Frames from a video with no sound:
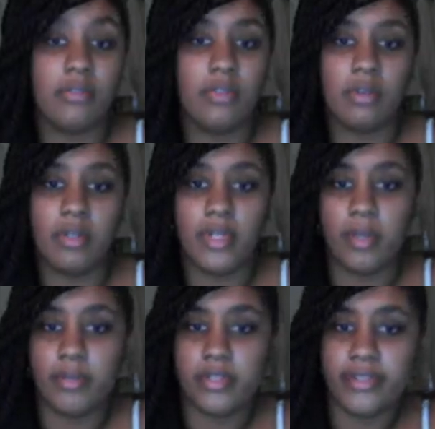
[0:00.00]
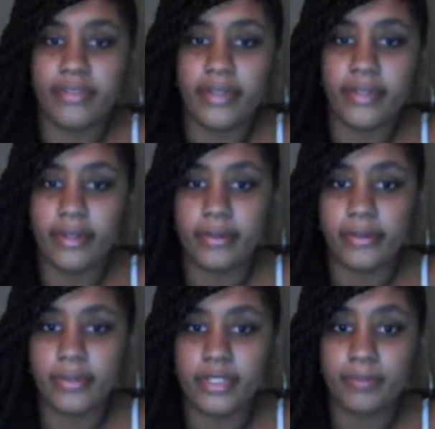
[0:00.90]
Look how the camera does fade in and
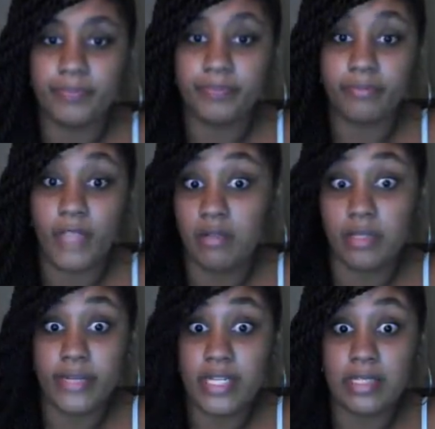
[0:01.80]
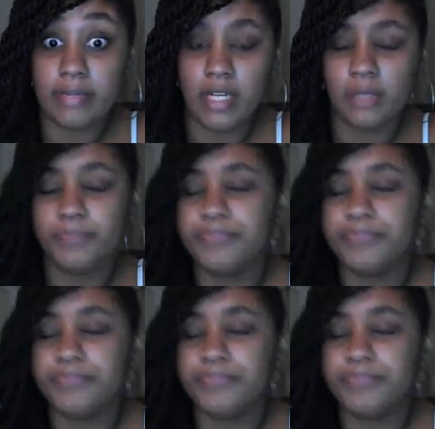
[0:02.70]
out, watch them. You know, so I'm gonna stop talk.